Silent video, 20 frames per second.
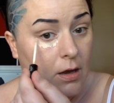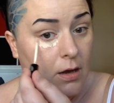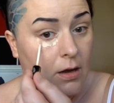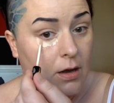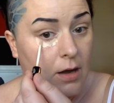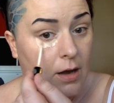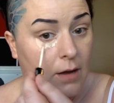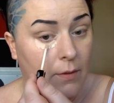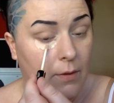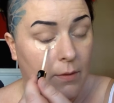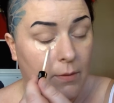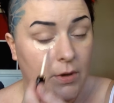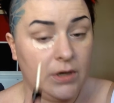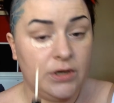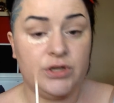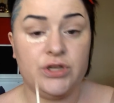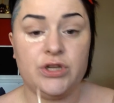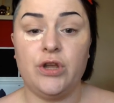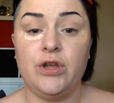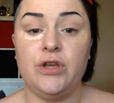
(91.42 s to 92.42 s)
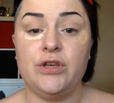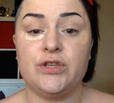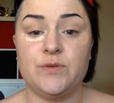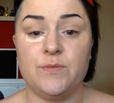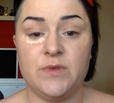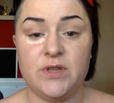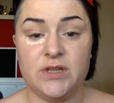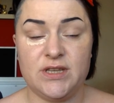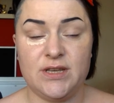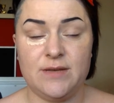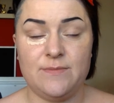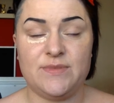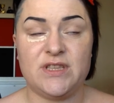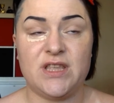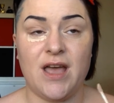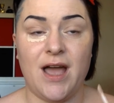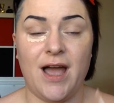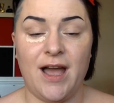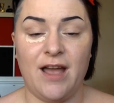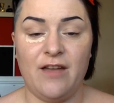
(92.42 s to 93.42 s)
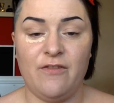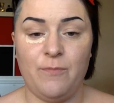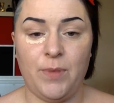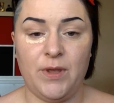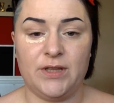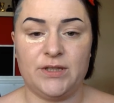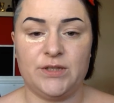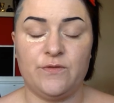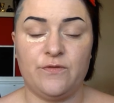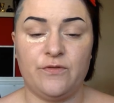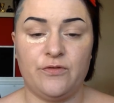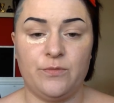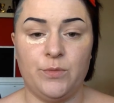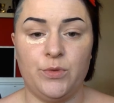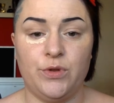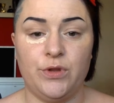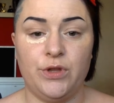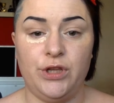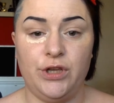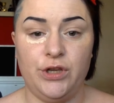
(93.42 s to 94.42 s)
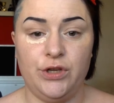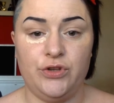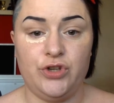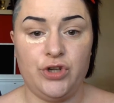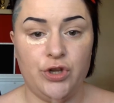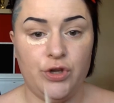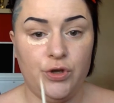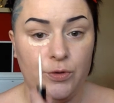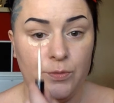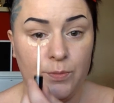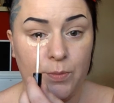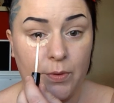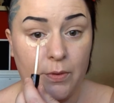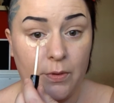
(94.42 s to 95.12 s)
Now I'm going to show you some of the tips that I've picked up from other YouTube